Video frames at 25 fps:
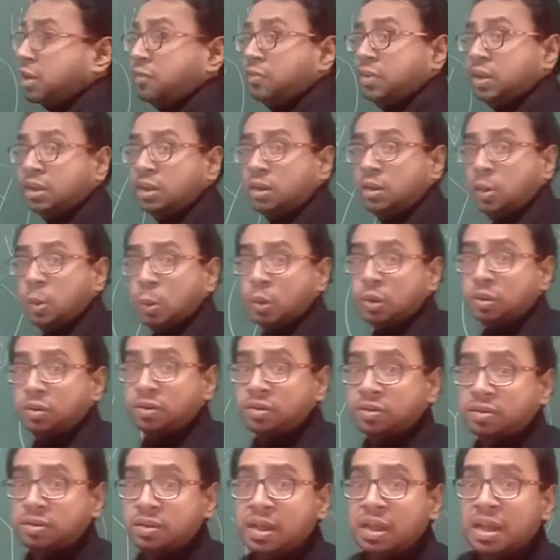we clear with
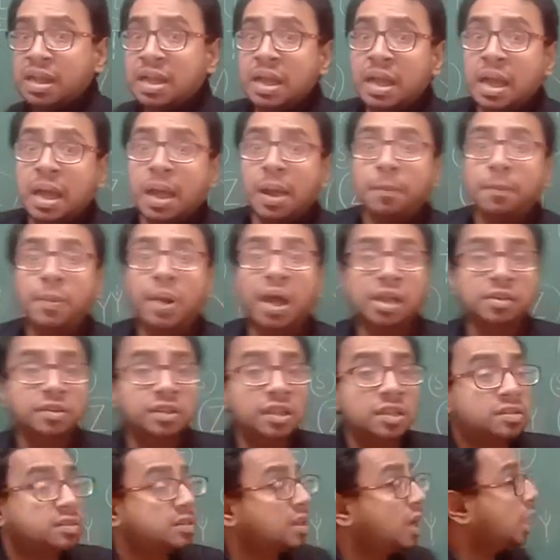this? By
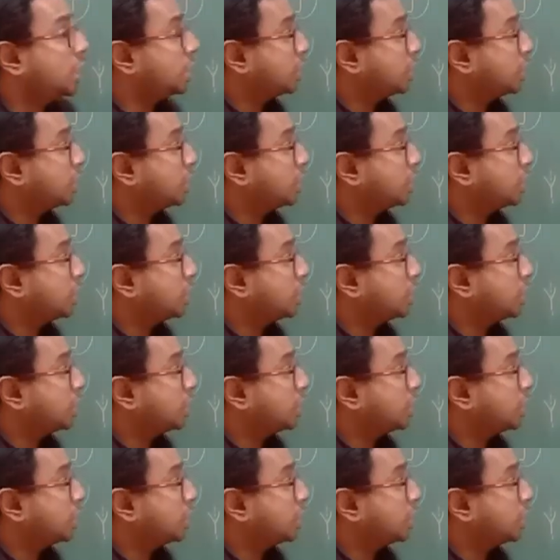this our